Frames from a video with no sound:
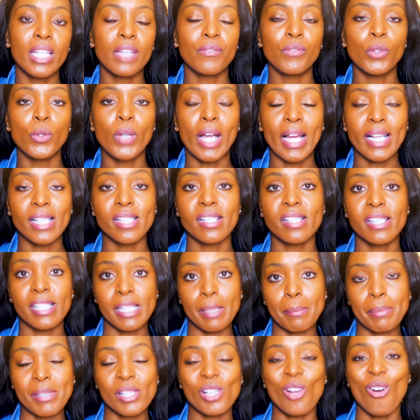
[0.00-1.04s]
to give you guys
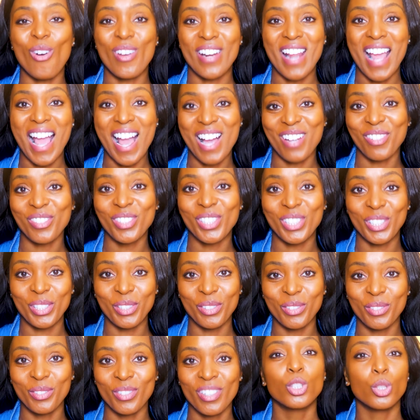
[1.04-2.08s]
tips on how
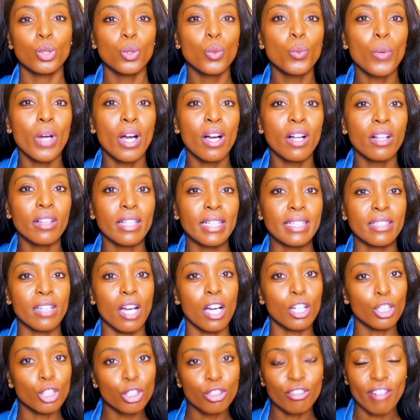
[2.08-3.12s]
to do well in
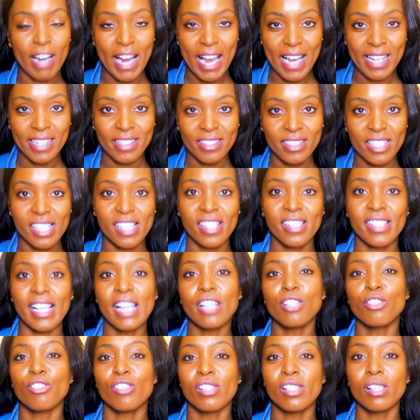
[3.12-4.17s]
undergrad to
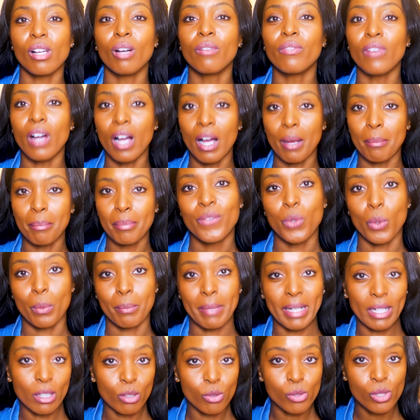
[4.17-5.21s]
set yourself up for
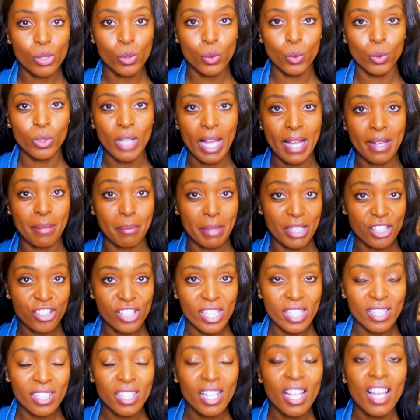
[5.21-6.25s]
medical school
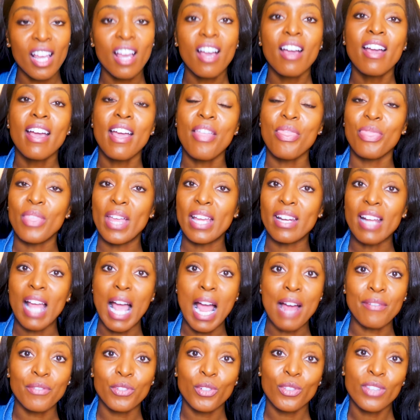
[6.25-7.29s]
admission and then
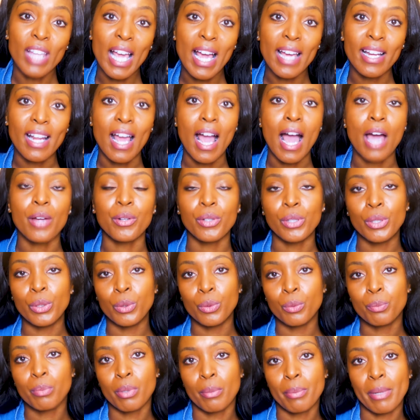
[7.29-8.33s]
after that, how do
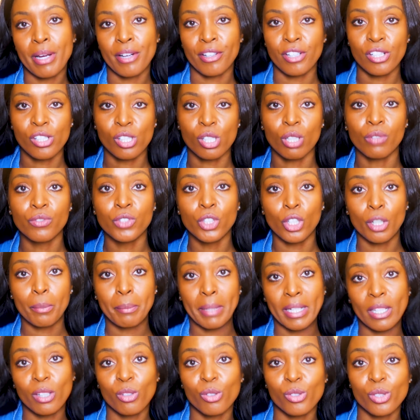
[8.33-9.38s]
you prepare yourself during
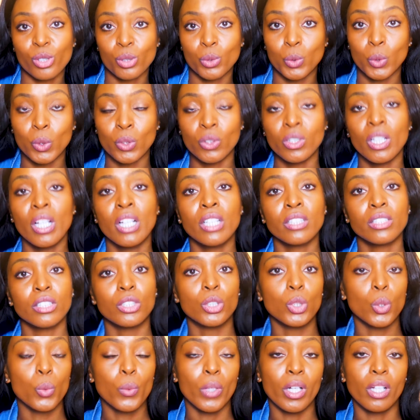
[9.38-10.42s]
medical school to
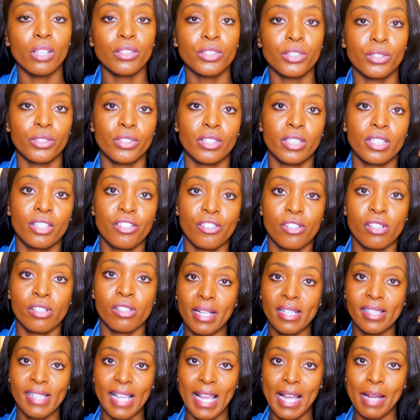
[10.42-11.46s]
do well during your
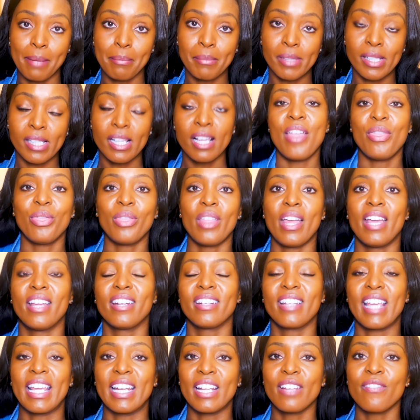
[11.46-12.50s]
exams? And
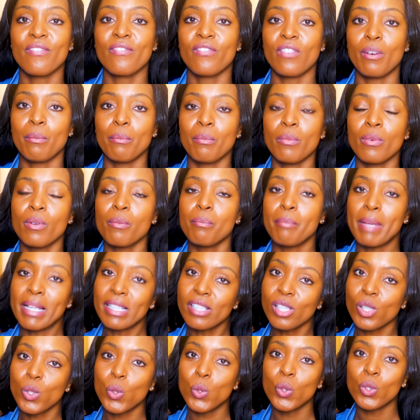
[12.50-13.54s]
then getting from
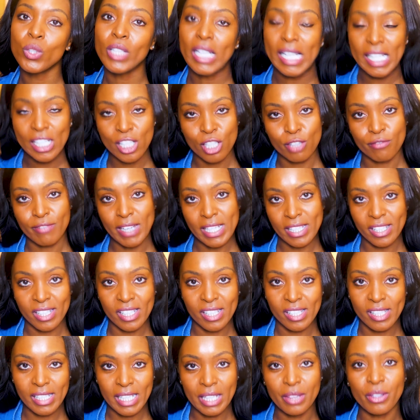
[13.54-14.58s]
med school into
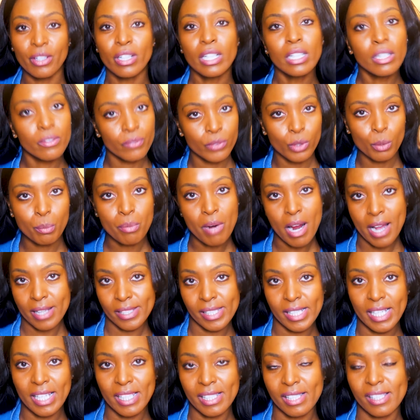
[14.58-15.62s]
residency, the interview
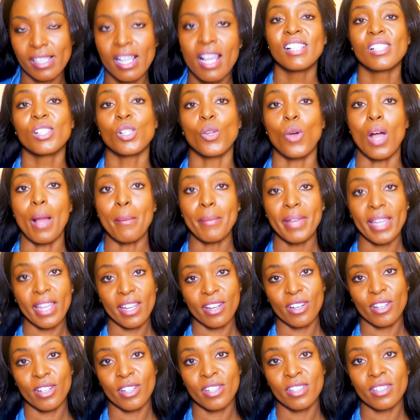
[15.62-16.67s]
process. So I'm
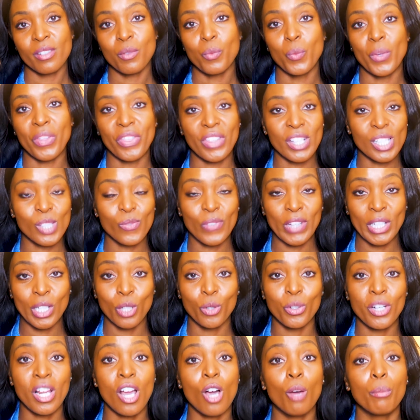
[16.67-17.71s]
here with this
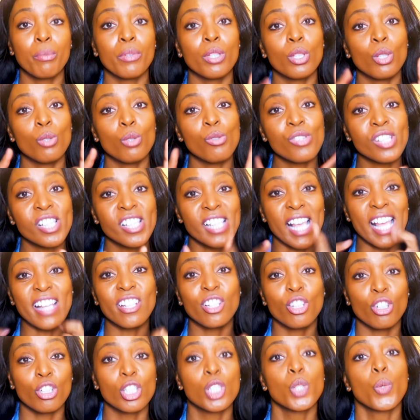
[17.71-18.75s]
video to help you
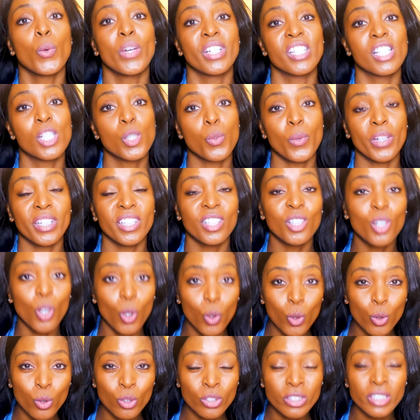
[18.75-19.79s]
set your 2020
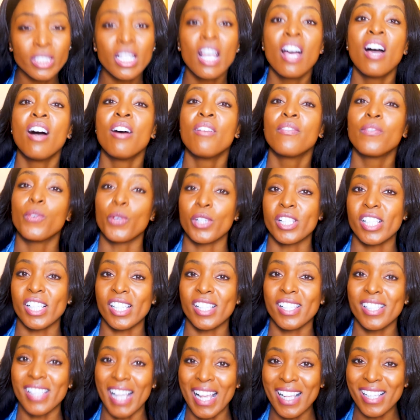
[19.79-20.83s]
goals for
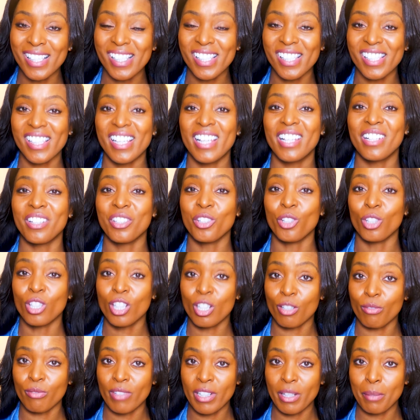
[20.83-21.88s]
success in your
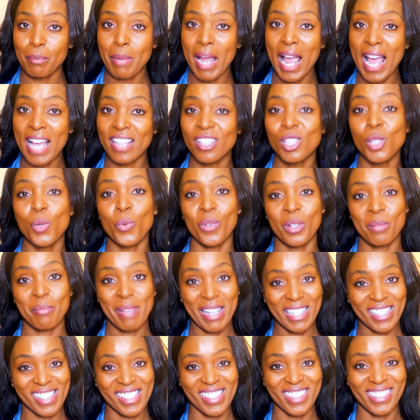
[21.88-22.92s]
career path toward
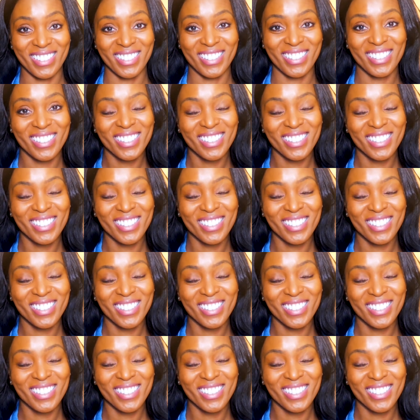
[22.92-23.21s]
medicine